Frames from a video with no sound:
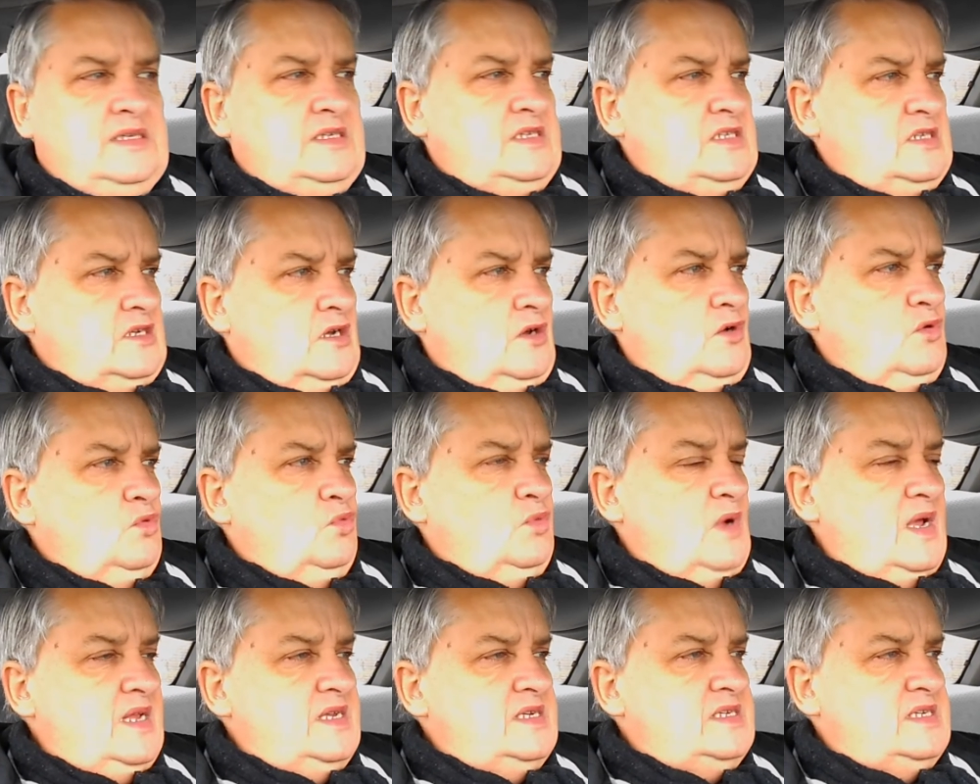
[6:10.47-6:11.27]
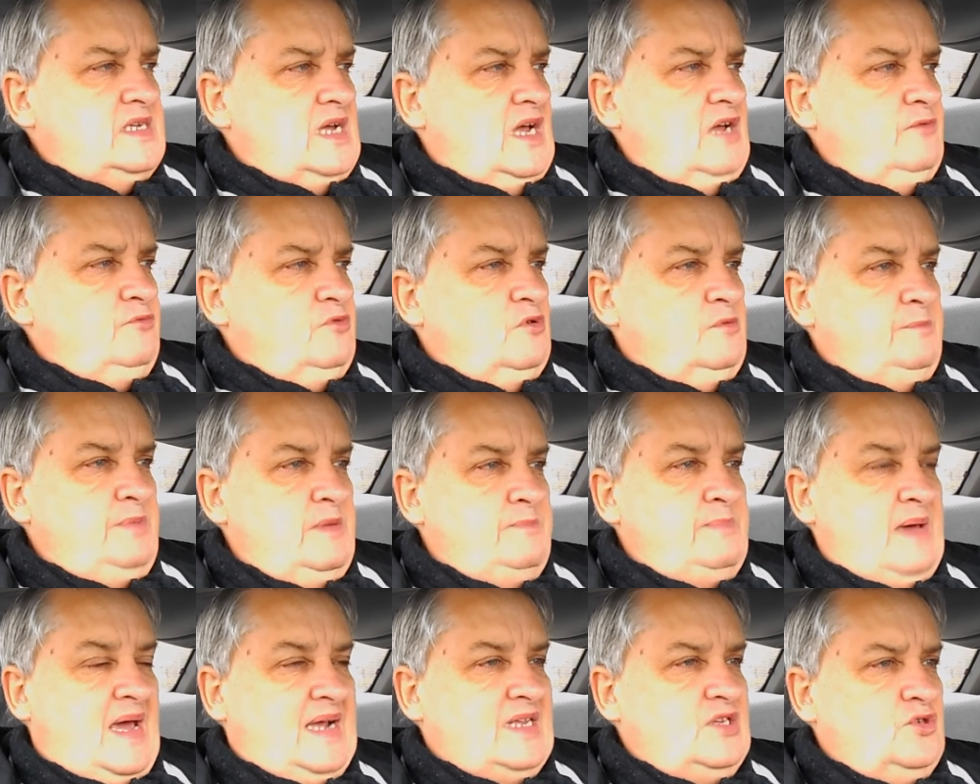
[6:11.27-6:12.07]
So Wednesday we'll be
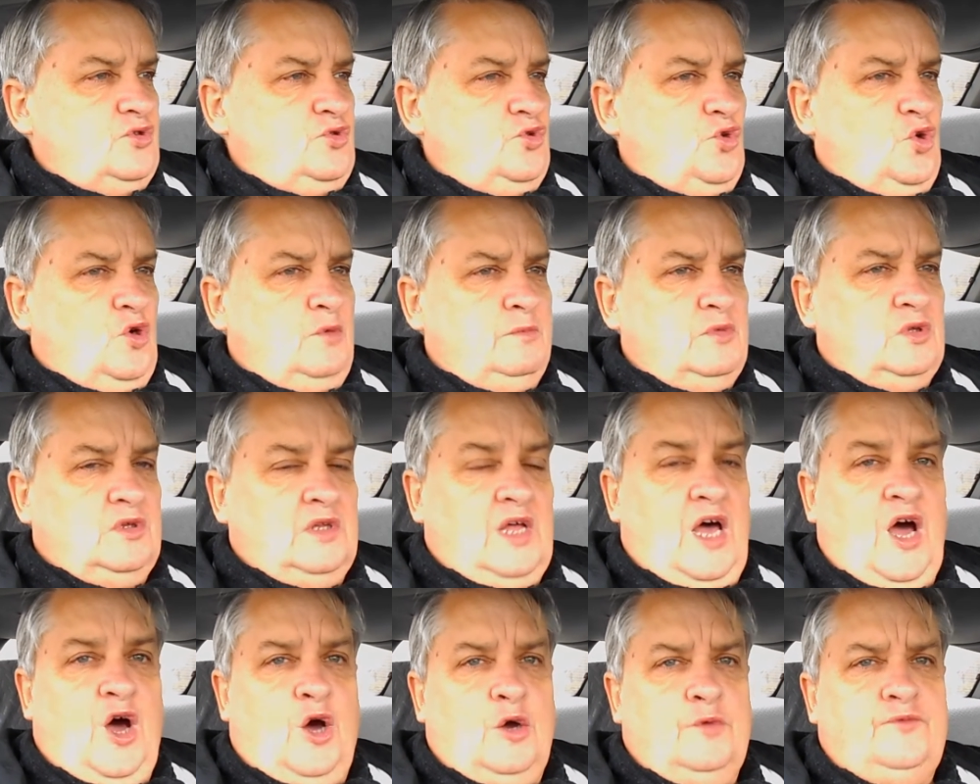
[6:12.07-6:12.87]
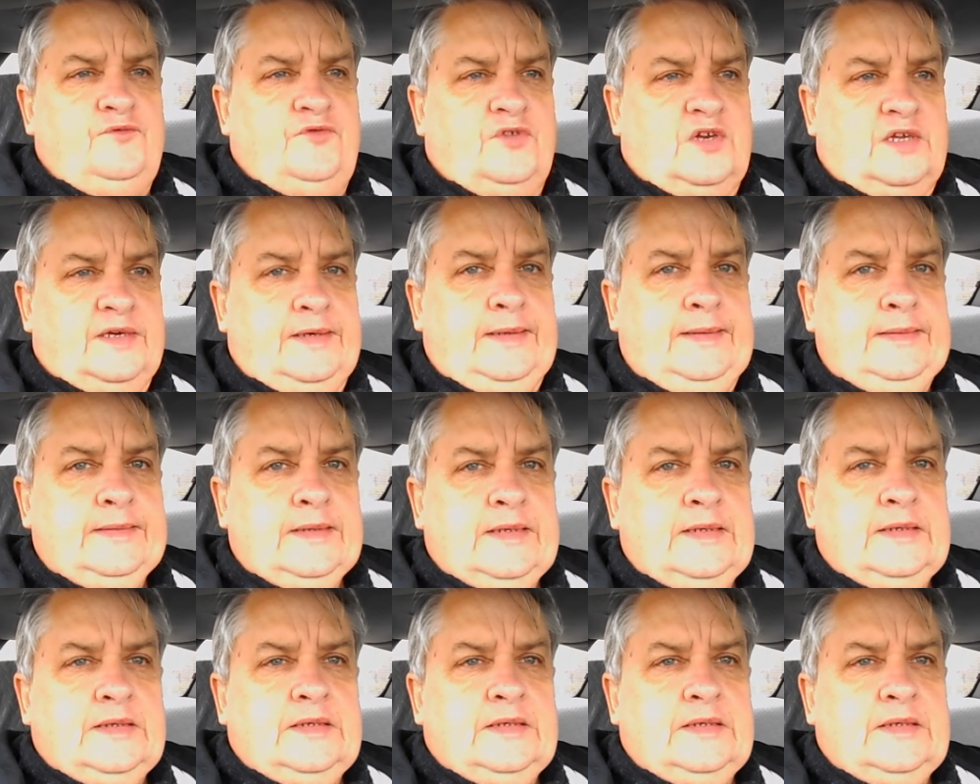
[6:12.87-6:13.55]
back to normal, hopefully.